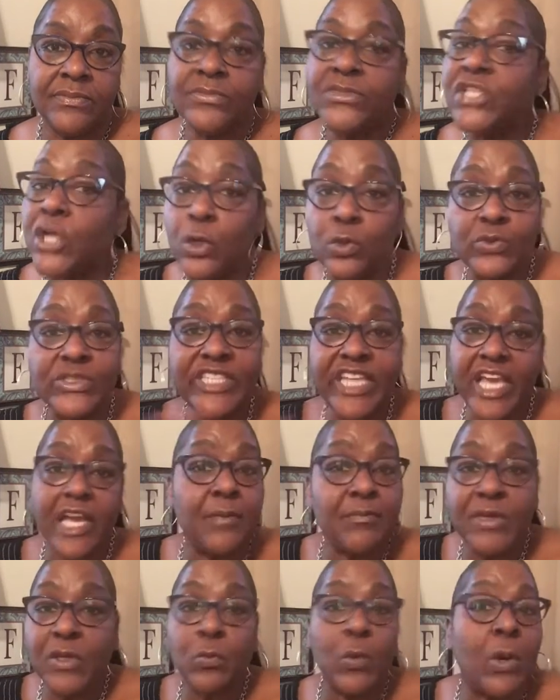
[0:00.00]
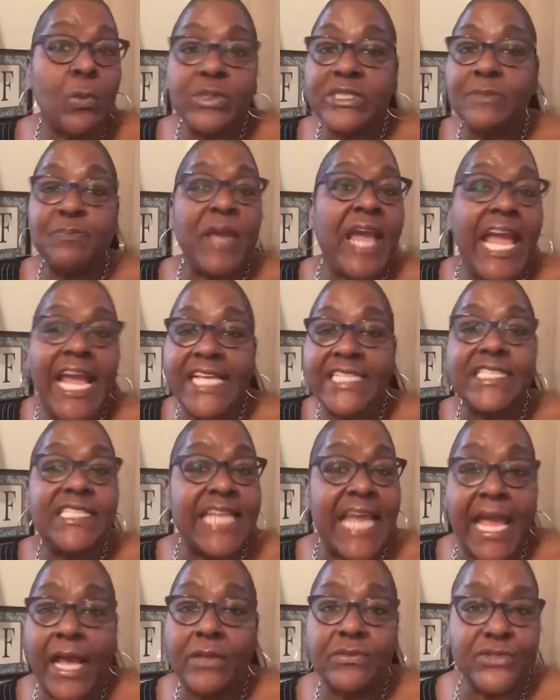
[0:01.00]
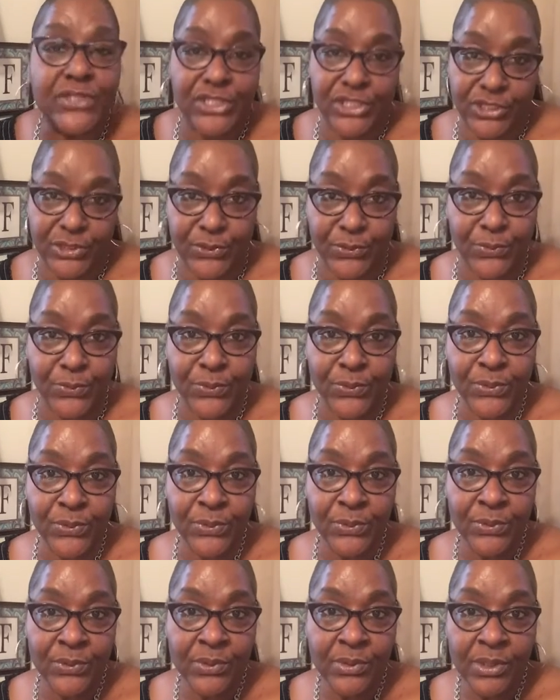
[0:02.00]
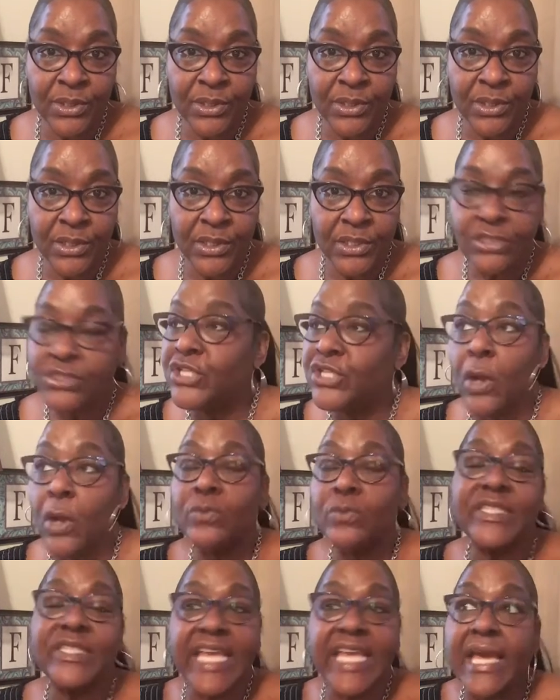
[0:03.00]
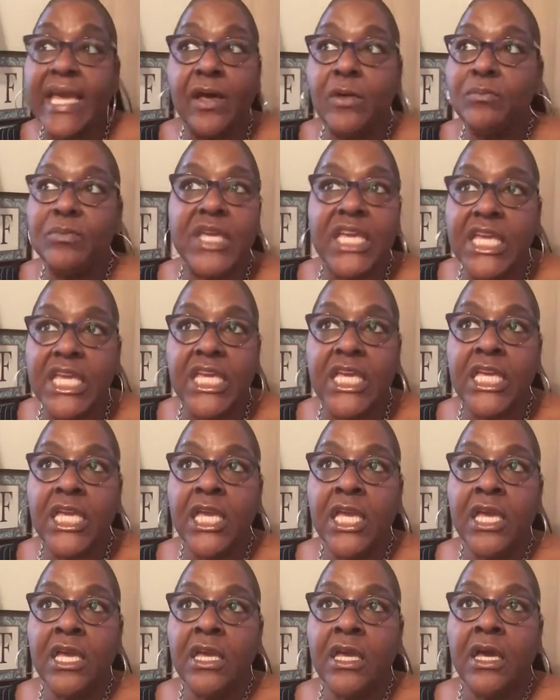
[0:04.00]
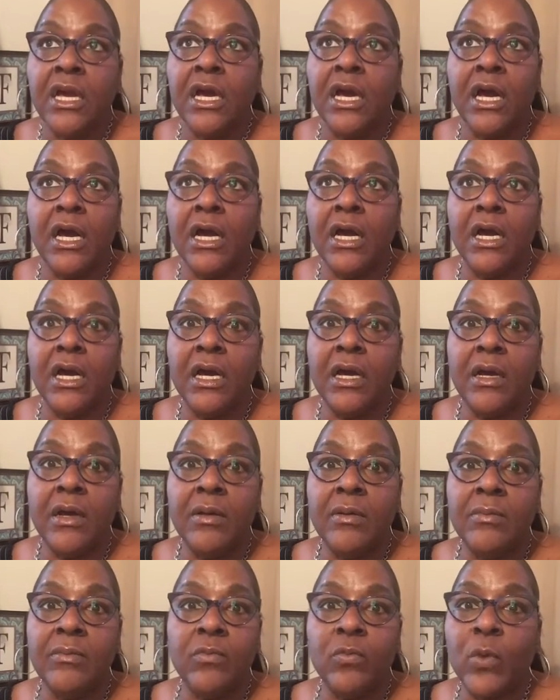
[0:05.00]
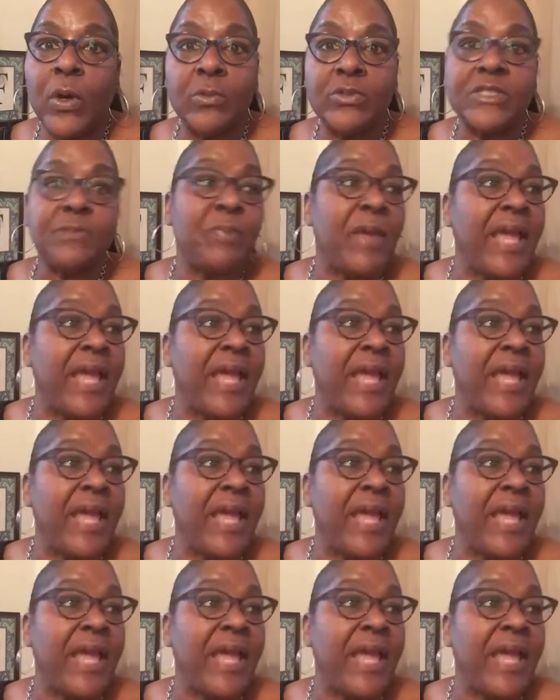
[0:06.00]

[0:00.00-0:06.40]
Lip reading: Don't tell me what was passed down to you. Don't tell me what was